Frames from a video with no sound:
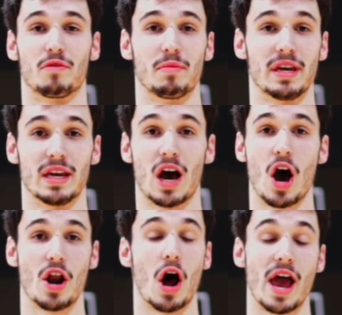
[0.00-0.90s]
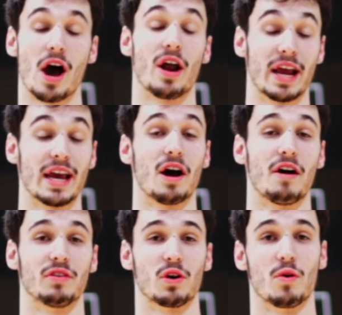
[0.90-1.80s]
for me on and
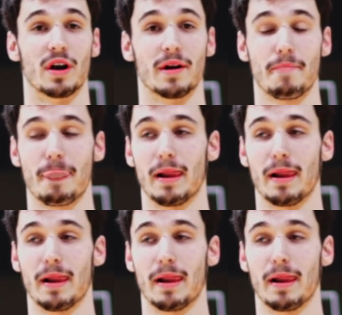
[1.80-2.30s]
off the court.